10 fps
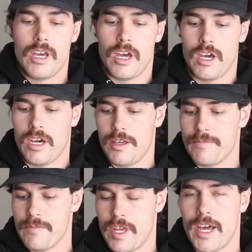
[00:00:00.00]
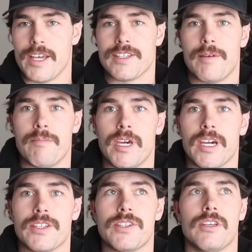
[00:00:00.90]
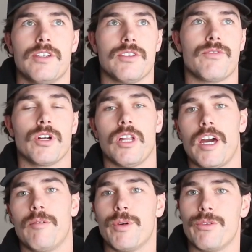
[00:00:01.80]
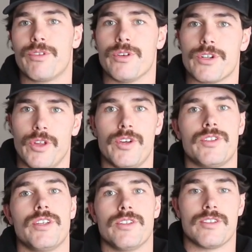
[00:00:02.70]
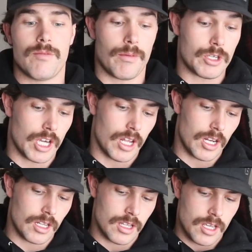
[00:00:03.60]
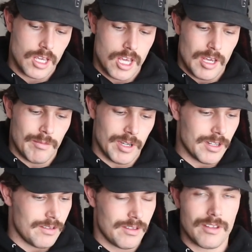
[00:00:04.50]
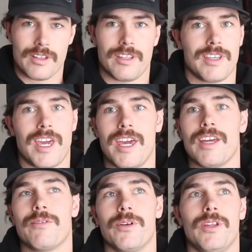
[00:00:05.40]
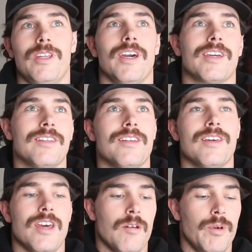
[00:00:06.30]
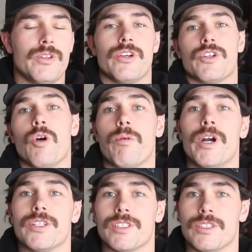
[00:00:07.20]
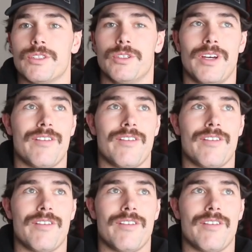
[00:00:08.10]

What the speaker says: that has that mix, just for a lighter boot for those earlier seasons and maybe shed hunting. But you can't really, like, boots are so personal to